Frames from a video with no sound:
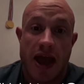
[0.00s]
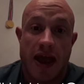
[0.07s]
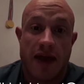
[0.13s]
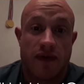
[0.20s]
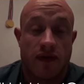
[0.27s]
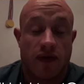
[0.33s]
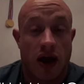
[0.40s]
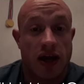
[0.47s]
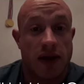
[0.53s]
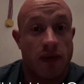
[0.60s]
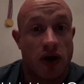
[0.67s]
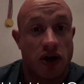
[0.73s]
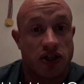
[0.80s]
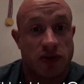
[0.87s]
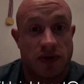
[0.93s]
If you've got any
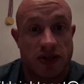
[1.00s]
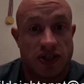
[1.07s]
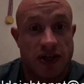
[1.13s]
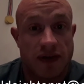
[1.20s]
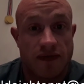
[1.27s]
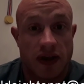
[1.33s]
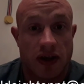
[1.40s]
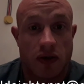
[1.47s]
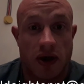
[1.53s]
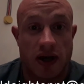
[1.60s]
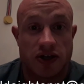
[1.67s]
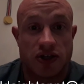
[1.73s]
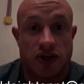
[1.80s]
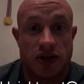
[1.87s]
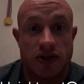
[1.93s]
more specific
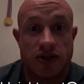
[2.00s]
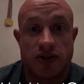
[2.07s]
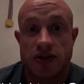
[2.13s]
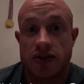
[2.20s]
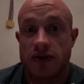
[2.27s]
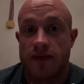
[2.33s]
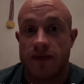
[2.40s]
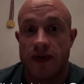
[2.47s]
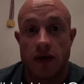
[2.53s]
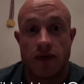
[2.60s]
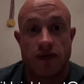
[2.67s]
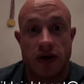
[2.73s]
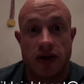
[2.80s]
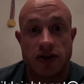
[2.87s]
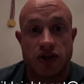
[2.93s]
questions, feel
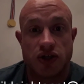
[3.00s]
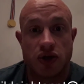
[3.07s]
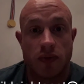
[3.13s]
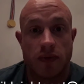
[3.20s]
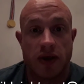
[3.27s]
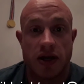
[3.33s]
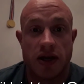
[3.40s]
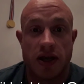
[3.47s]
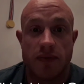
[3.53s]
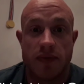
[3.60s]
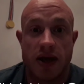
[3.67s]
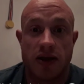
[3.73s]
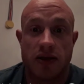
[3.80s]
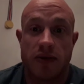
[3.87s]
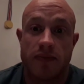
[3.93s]
free to shoot me an
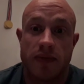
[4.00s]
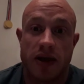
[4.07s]
email.